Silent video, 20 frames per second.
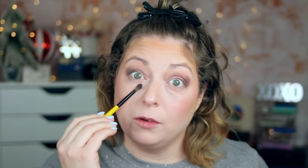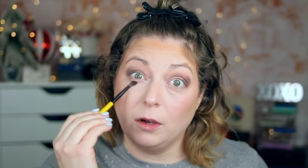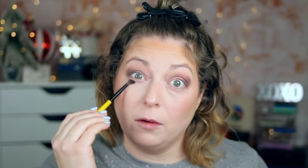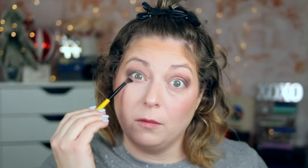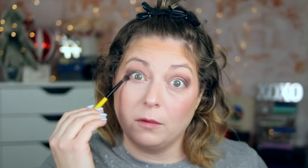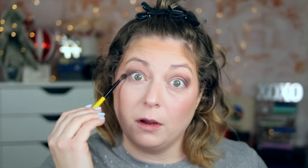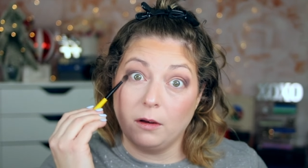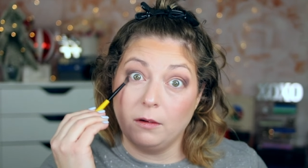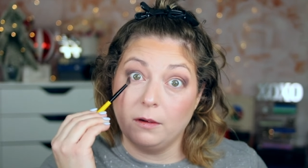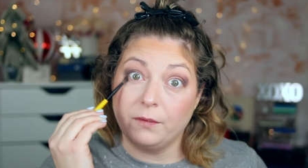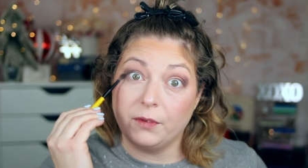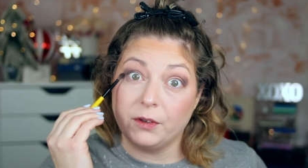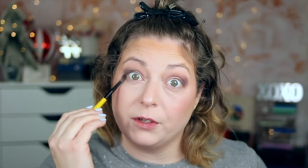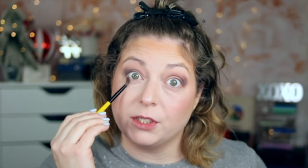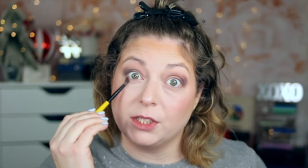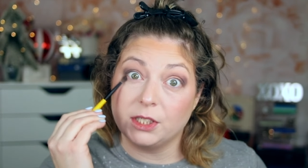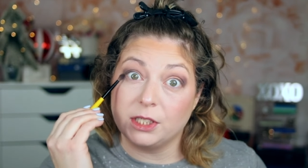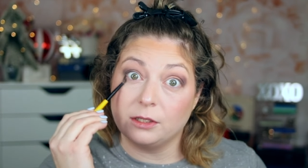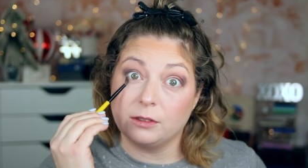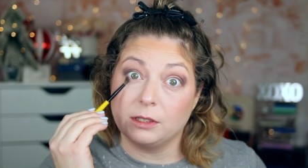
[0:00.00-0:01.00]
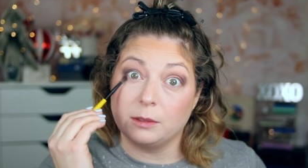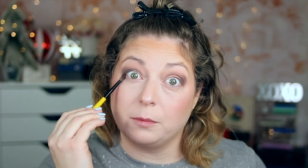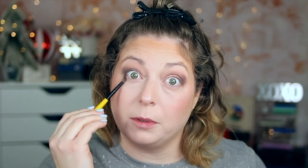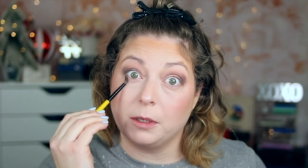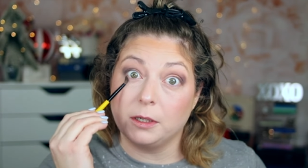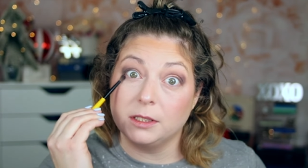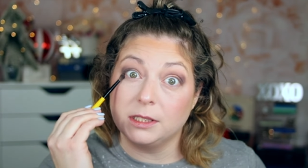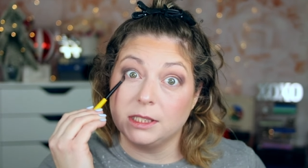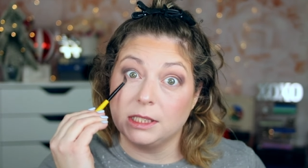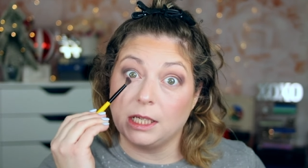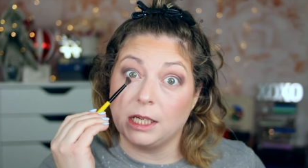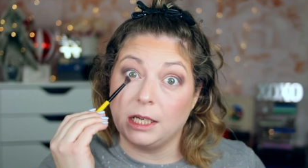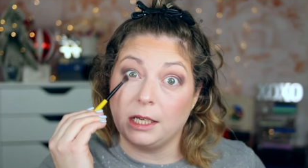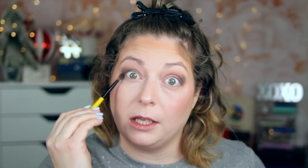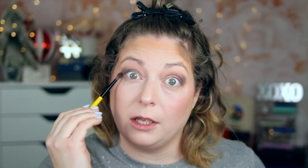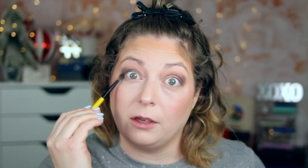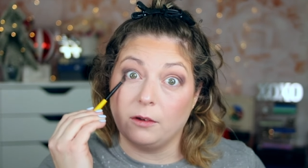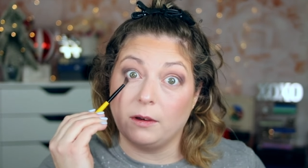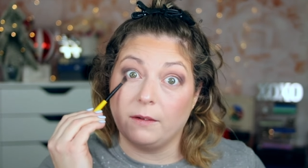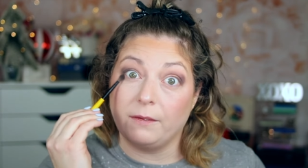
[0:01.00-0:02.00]
don't know if they're still
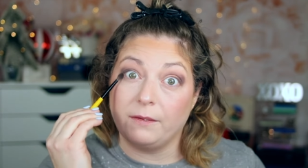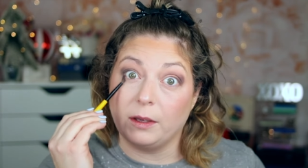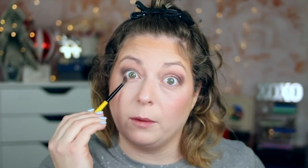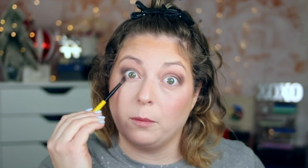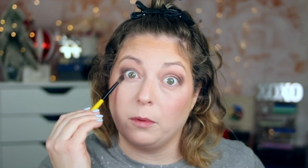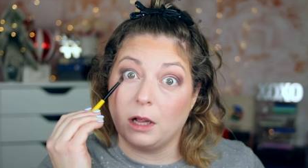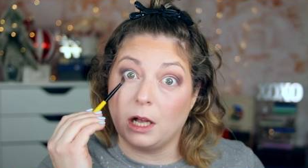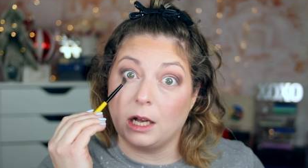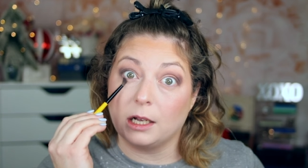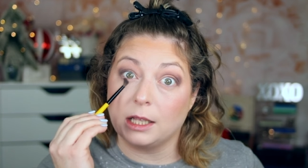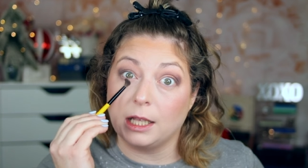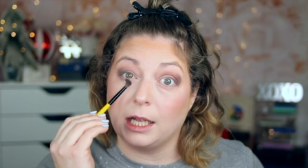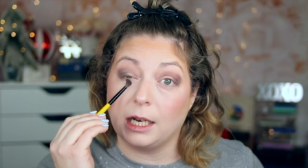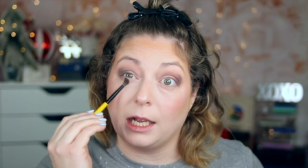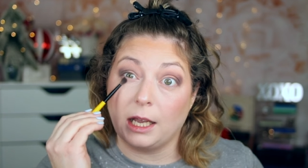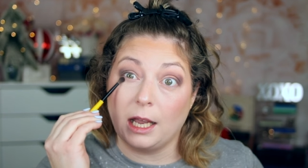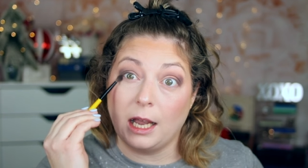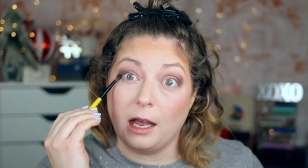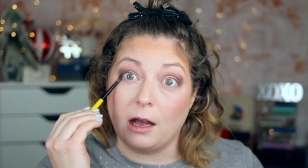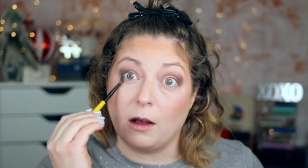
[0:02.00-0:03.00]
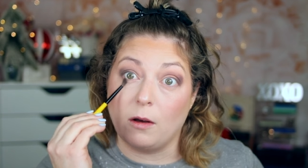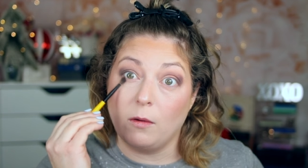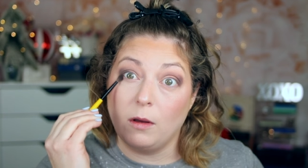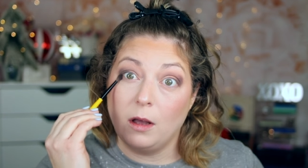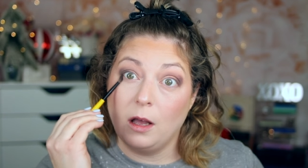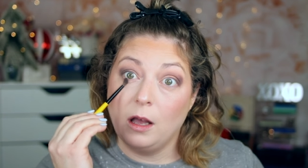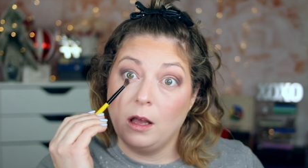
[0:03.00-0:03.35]
impersonating you if you block that account.